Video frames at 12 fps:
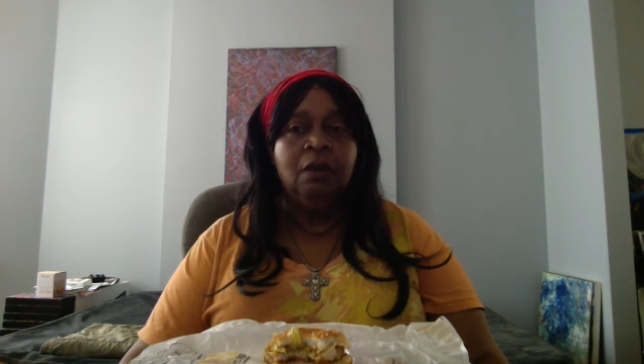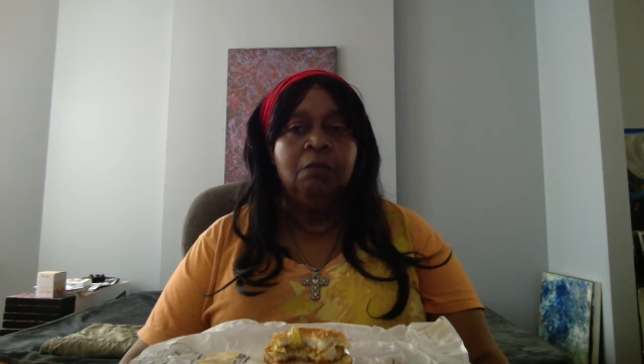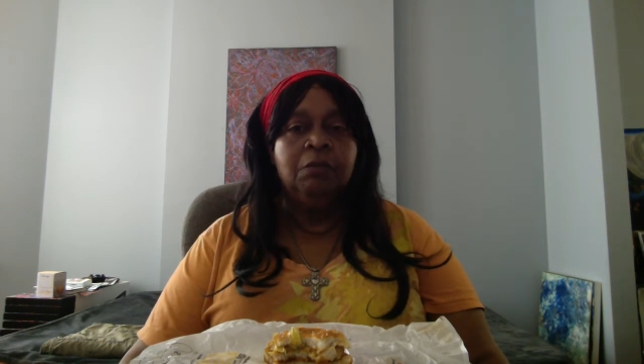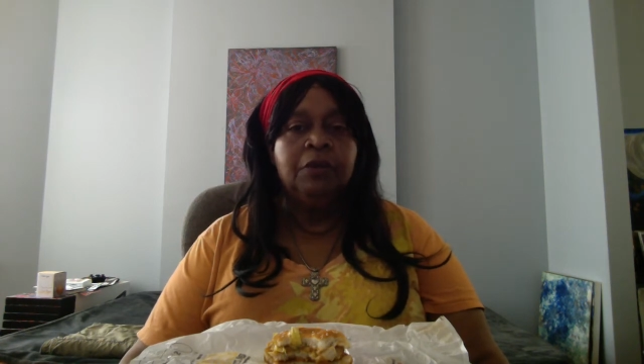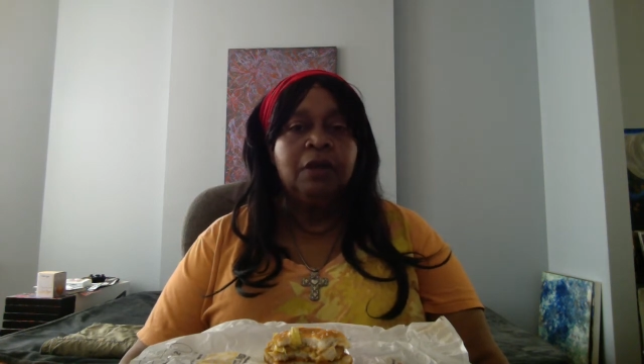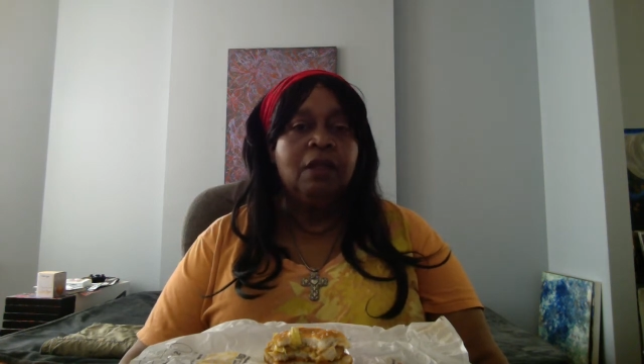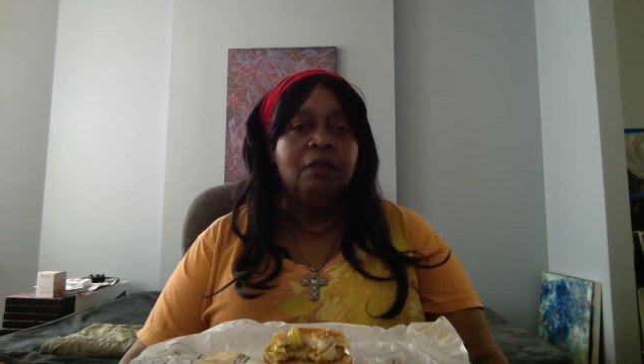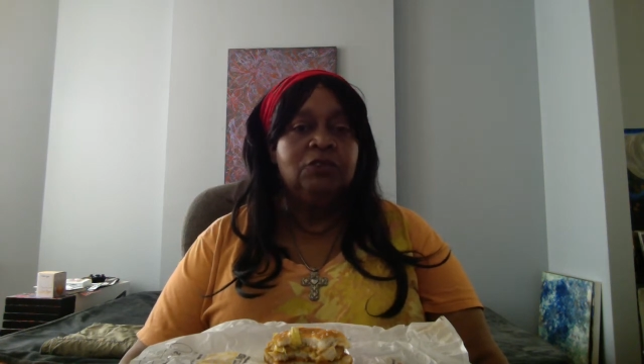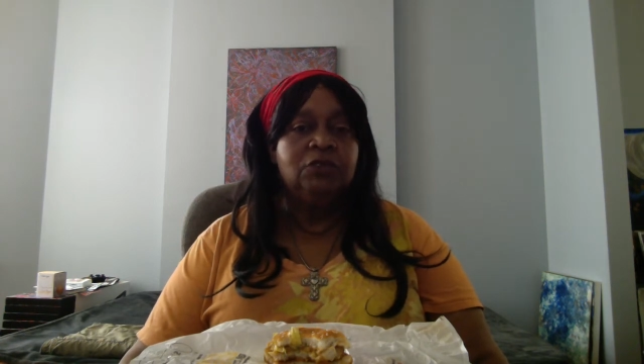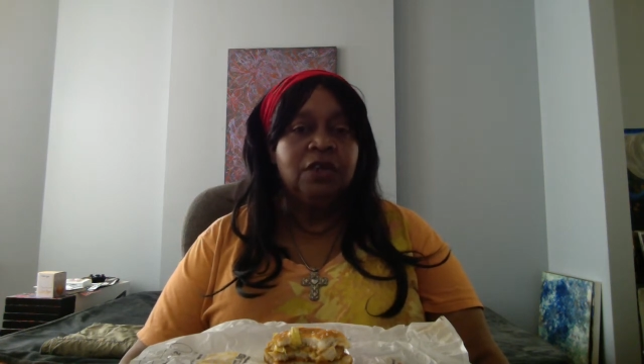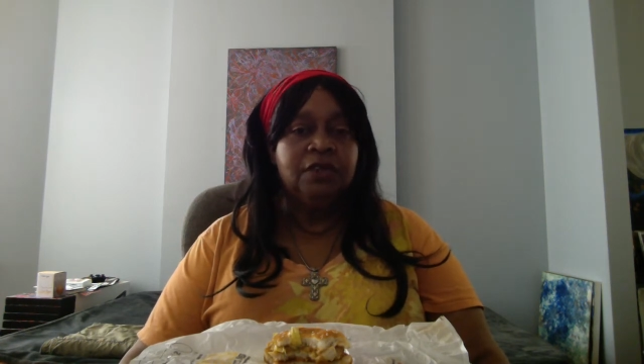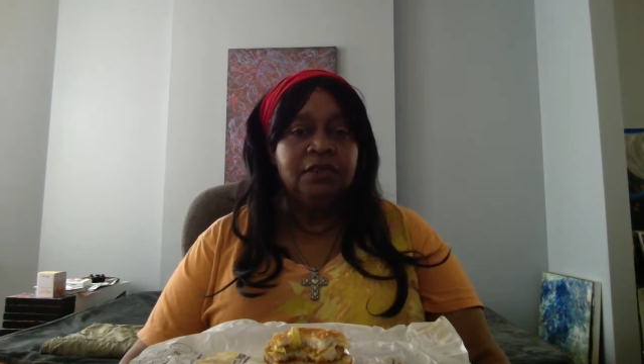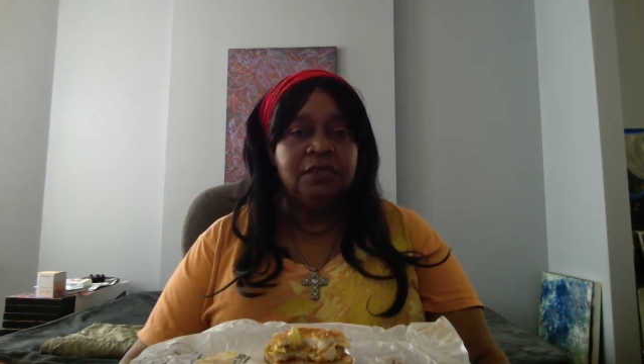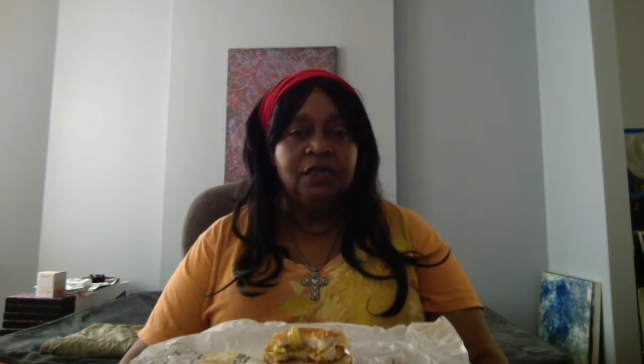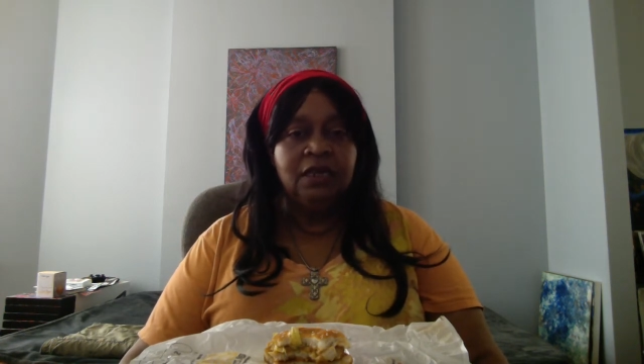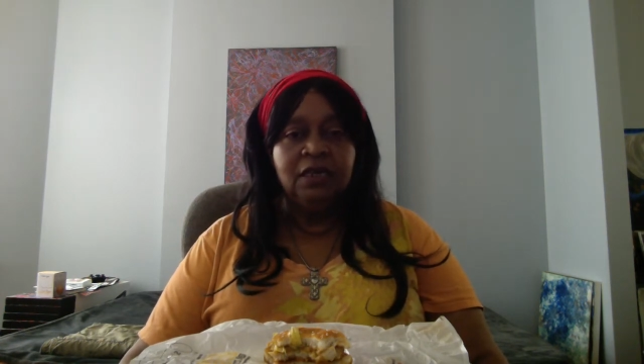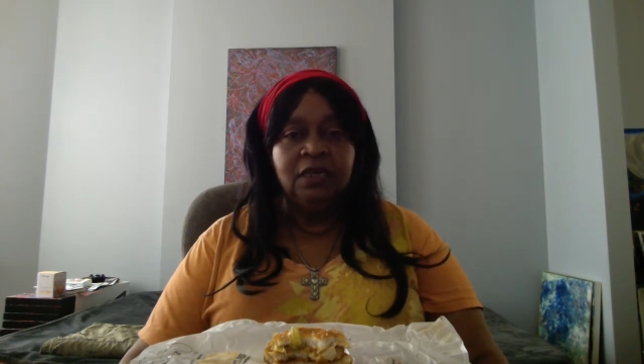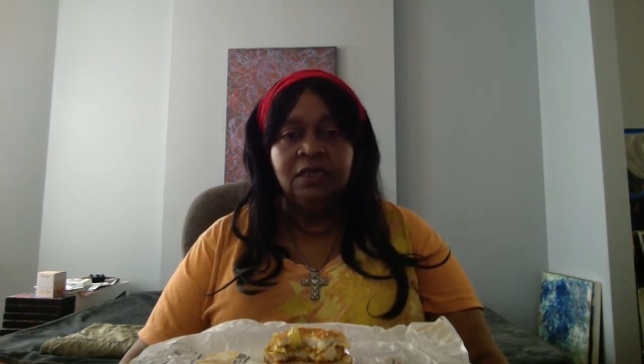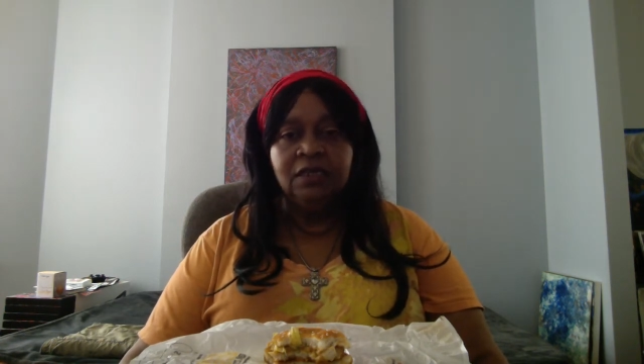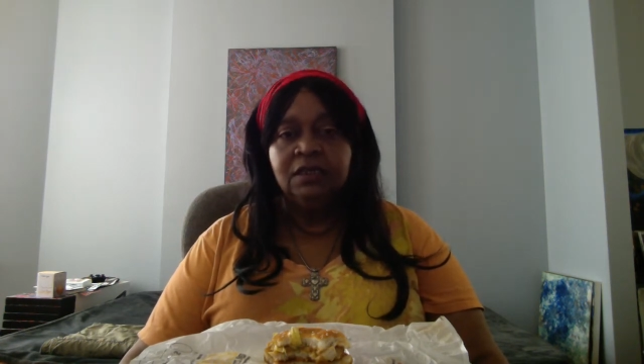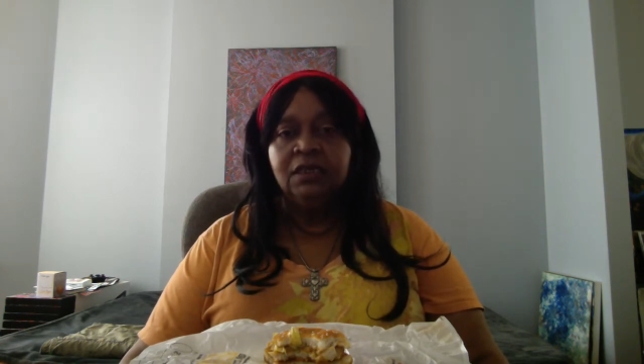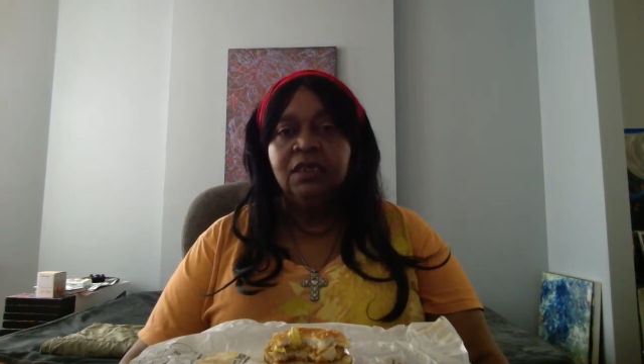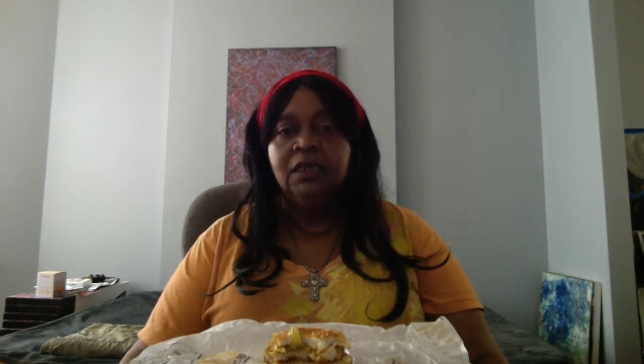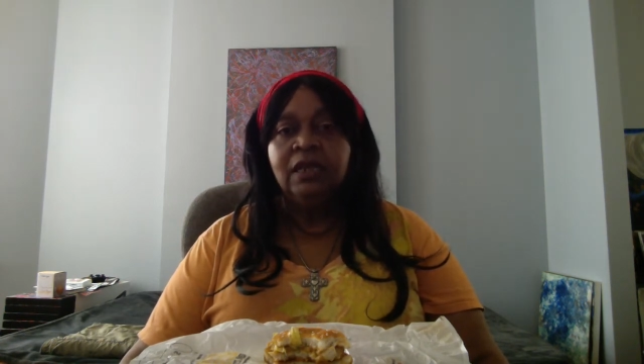But all I'm trying to say is
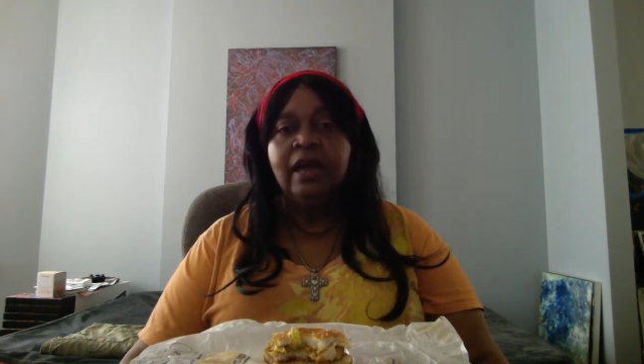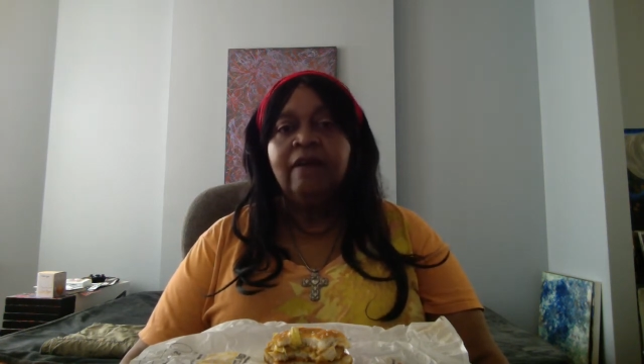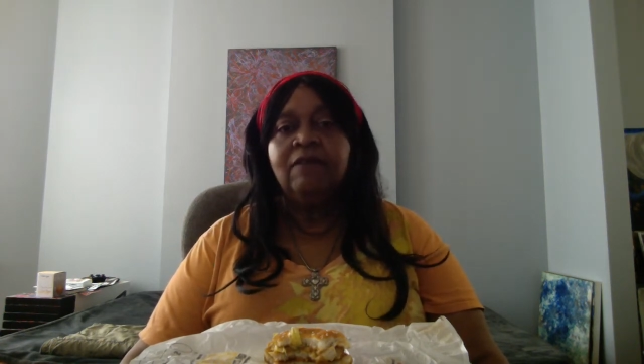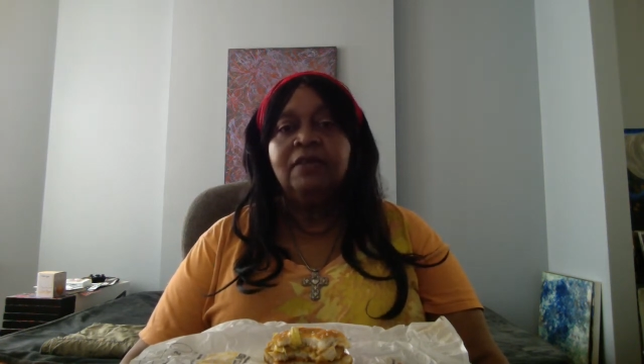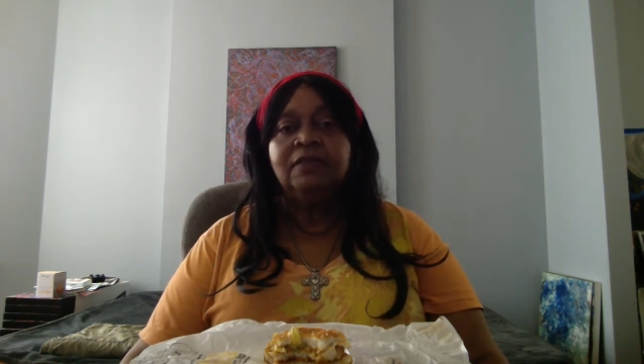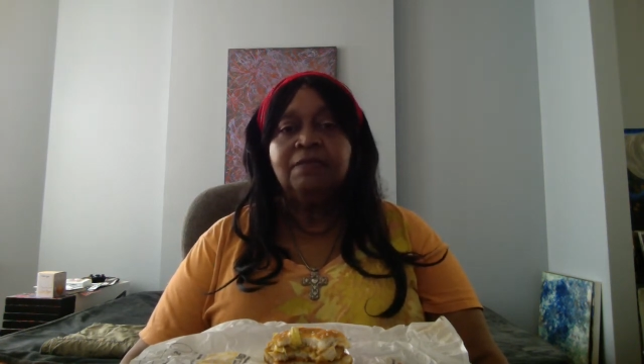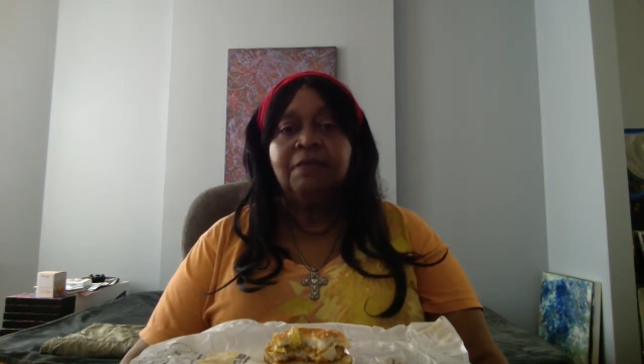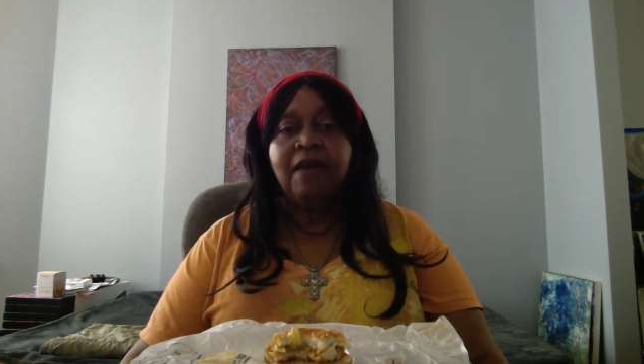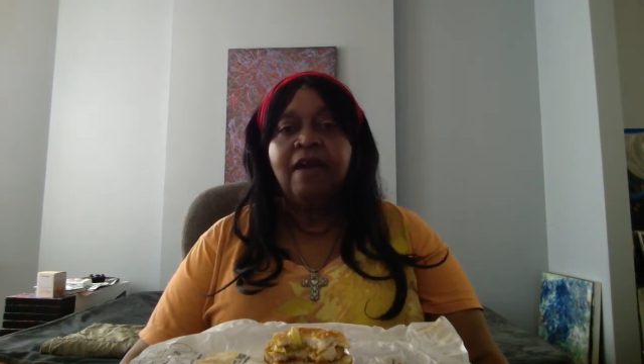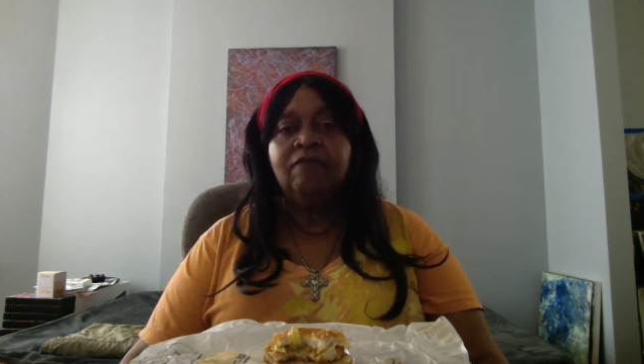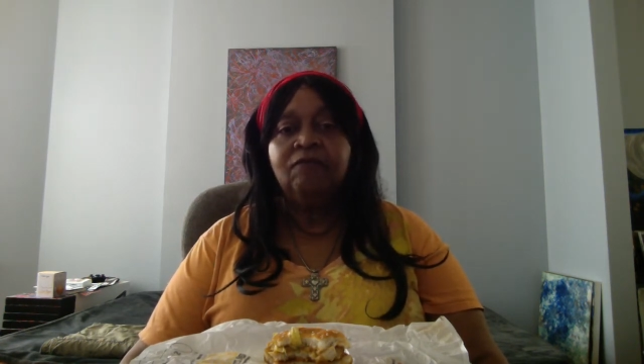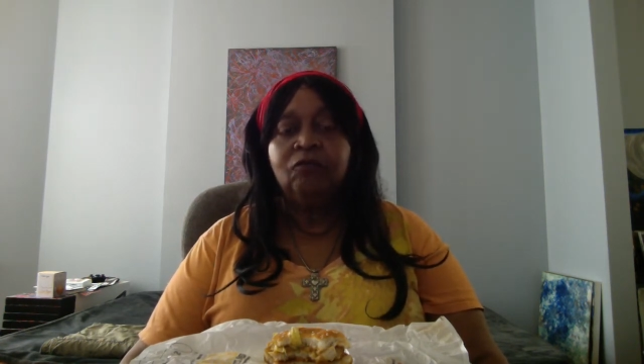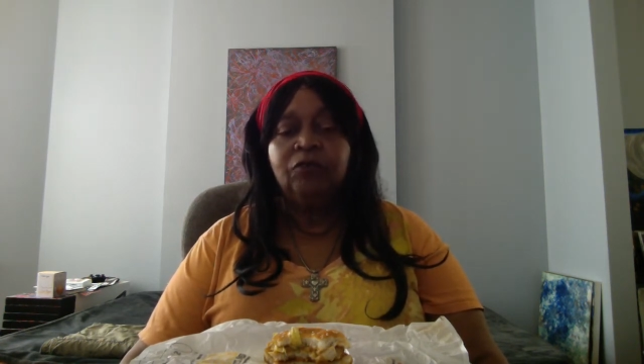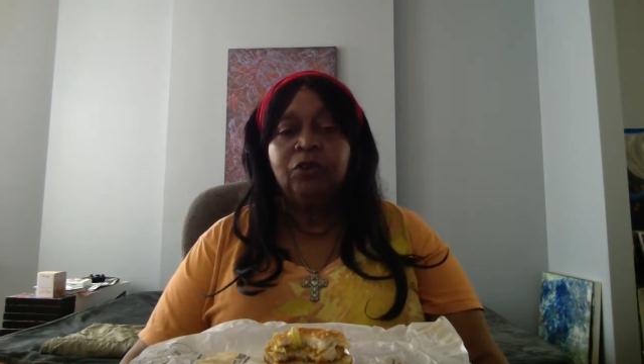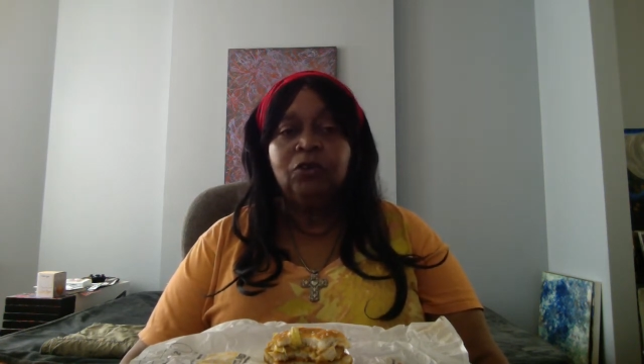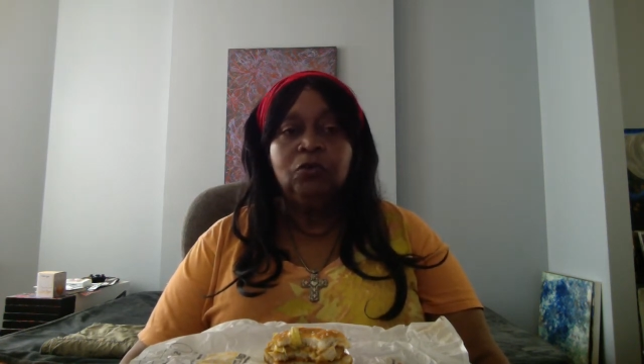life has a path for you.